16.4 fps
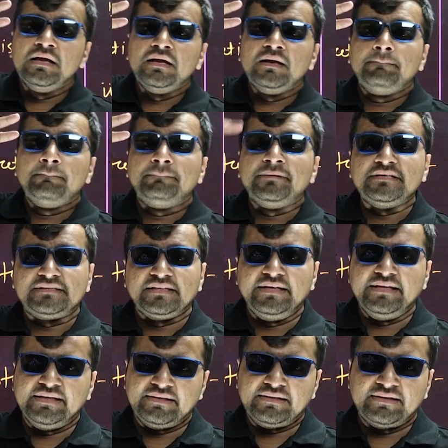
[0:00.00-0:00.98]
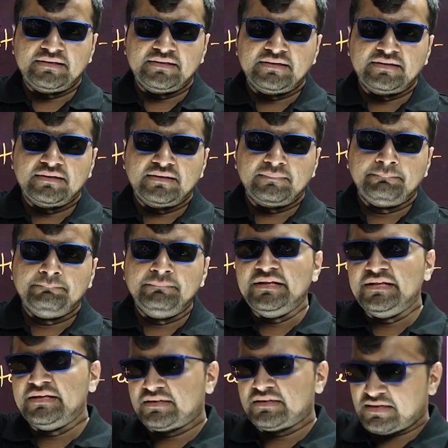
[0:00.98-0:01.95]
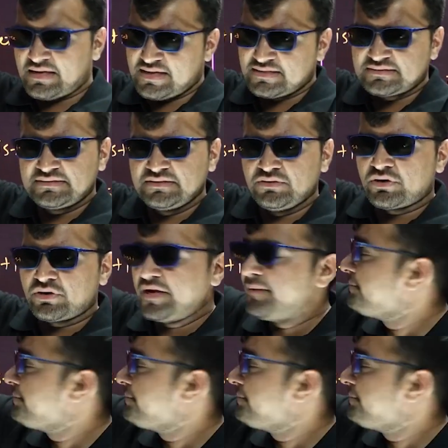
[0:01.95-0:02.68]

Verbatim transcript: preceding median class, okay?